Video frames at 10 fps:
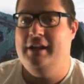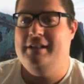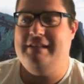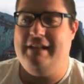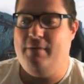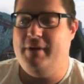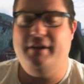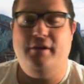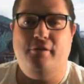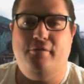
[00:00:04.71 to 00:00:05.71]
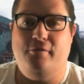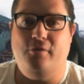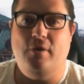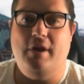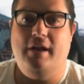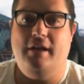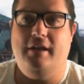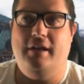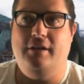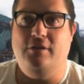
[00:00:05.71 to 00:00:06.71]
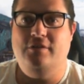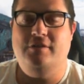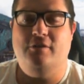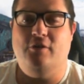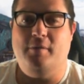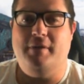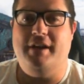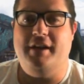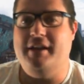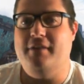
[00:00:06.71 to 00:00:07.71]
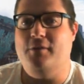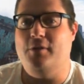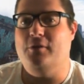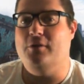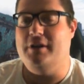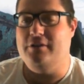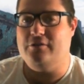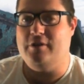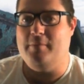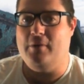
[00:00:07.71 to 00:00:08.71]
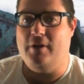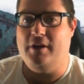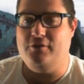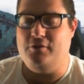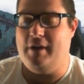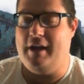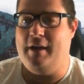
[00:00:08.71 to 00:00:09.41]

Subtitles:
Today we're going to go through using Chroma key to get rid of the green screen behind you